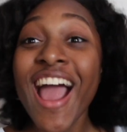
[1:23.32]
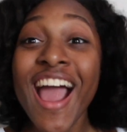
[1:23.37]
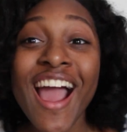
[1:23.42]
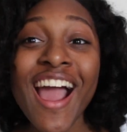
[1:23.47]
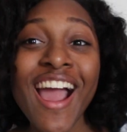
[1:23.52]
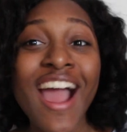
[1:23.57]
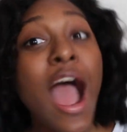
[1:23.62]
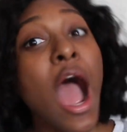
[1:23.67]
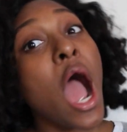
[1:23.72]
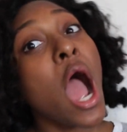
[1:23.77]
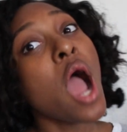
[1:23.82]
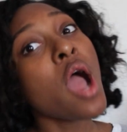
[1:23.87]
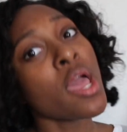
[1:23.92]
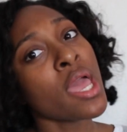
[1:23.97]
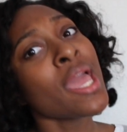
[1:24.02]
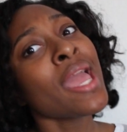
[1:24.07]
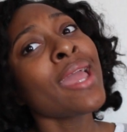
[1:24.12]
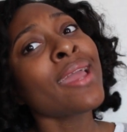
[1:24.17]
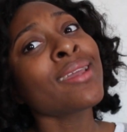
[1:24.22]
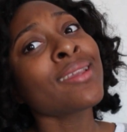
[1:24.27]
pull me over,
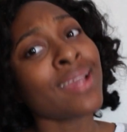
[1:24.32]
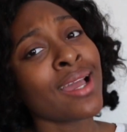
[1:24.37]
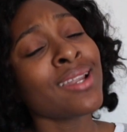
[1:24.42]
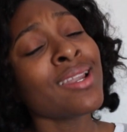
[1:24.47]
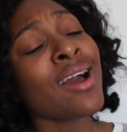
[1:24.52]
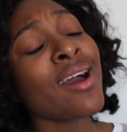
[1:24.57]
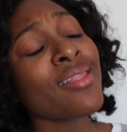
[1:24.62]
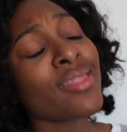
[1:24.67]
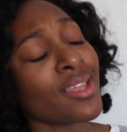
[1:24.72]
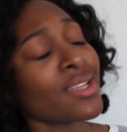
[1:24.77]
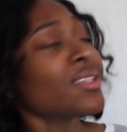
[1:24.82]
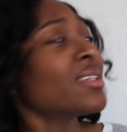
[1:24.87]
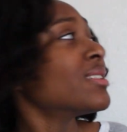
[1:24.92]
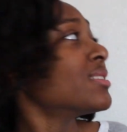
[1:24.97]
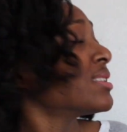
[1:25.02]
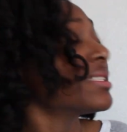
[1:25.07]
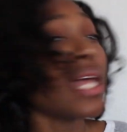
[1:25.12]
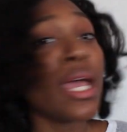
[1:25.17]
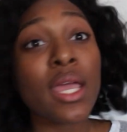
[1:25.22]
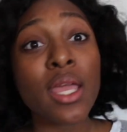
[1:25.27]
they ain't got nothing to
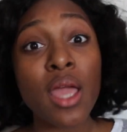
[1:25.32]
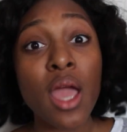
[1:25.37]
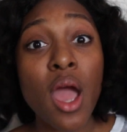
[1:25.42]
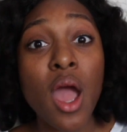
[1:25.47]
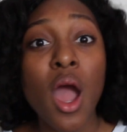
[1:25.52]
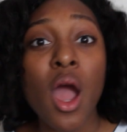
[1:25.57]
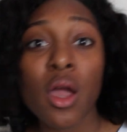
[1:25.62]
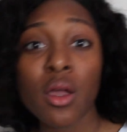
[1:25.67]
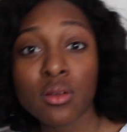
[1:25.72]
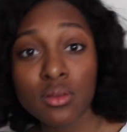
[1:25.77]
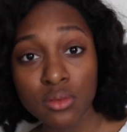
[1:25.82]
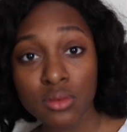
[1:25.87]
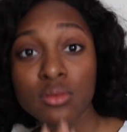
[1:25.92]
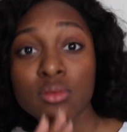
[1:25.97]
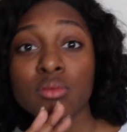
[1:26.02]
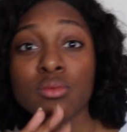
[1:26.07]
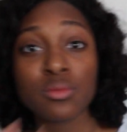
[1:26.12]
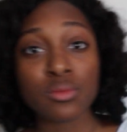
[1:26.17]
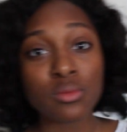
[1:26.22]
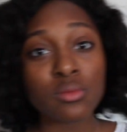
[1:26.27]
say. I
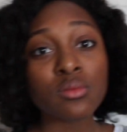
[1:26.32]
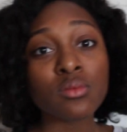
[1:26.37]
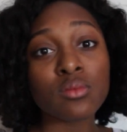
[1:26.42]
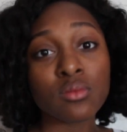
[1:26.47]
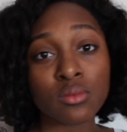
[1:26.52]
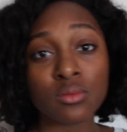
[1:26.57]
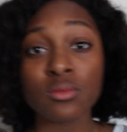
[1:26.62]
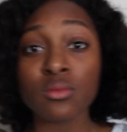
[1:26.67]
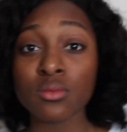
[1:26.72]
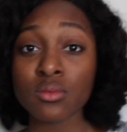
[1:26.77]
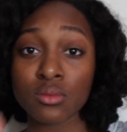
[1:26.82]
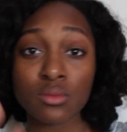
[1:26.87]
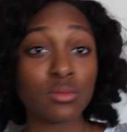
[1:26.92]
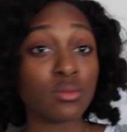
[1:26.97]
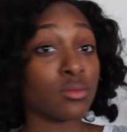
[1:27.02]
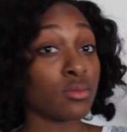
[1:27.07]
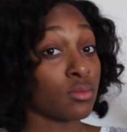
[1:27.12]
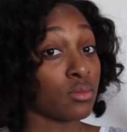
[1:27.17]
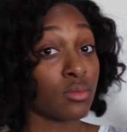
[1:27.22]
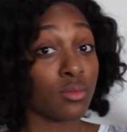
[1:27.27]
told them I got tips
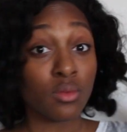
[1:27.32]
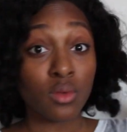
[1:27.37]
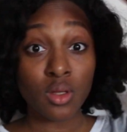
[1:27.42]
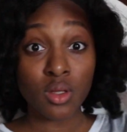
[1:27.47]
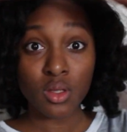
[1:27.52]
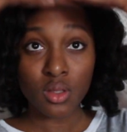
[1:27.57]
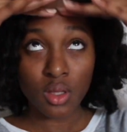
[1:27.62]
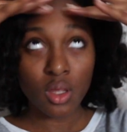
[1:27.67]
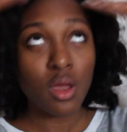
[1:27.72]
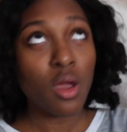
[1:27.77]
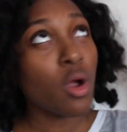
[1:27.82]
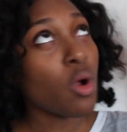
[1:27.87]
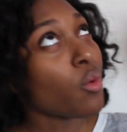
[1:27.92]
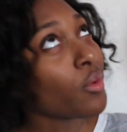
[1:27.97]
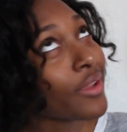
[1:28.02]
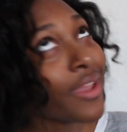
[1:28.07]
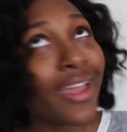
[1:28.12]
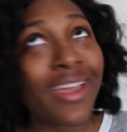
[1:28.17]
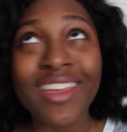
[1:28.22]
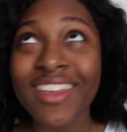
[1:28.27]
because I'm rich, they said
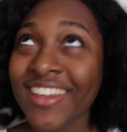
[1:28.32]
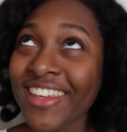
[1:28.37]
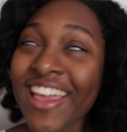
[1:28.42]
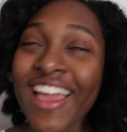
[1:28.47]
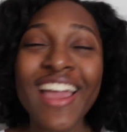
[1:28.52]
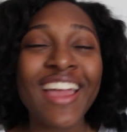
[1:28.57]
okay.